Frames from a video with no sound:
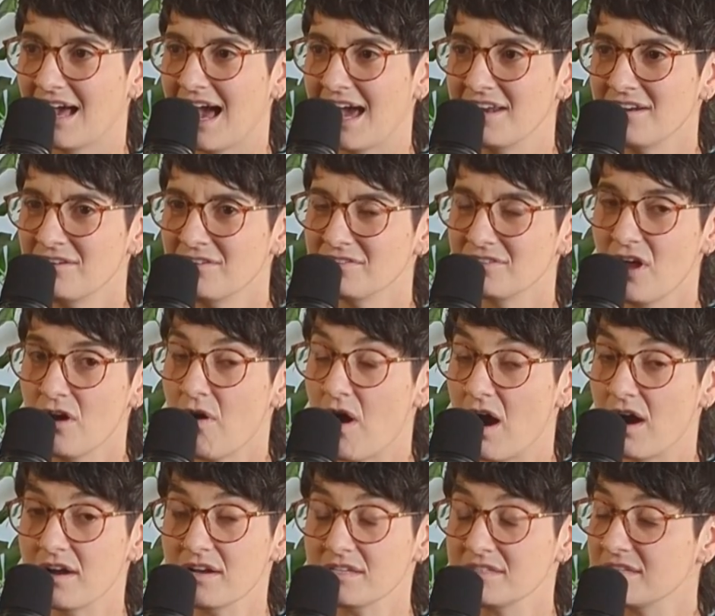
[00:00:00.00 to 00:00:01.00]
I don't know.
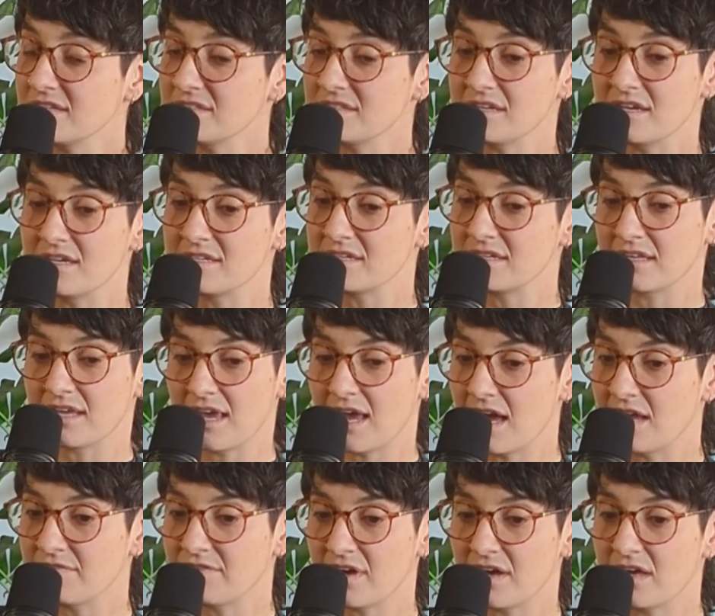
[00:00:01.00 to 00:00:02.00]
Ours isn't
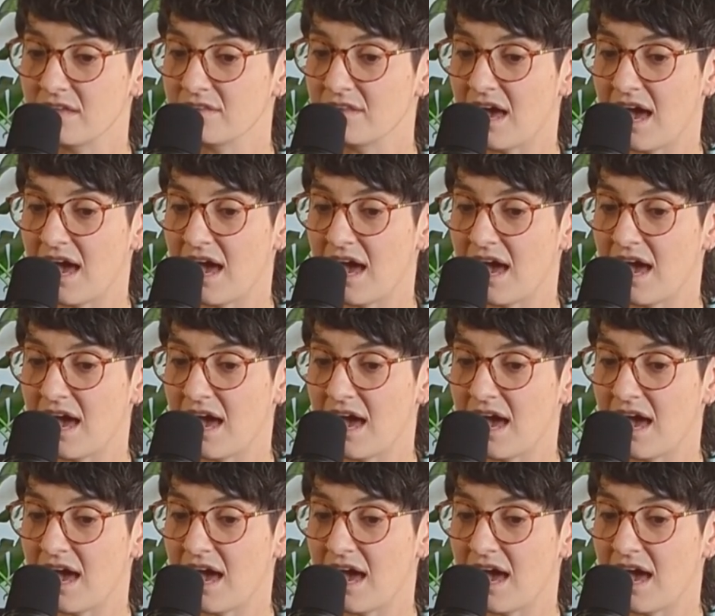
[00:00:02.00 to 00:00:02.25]
Canva.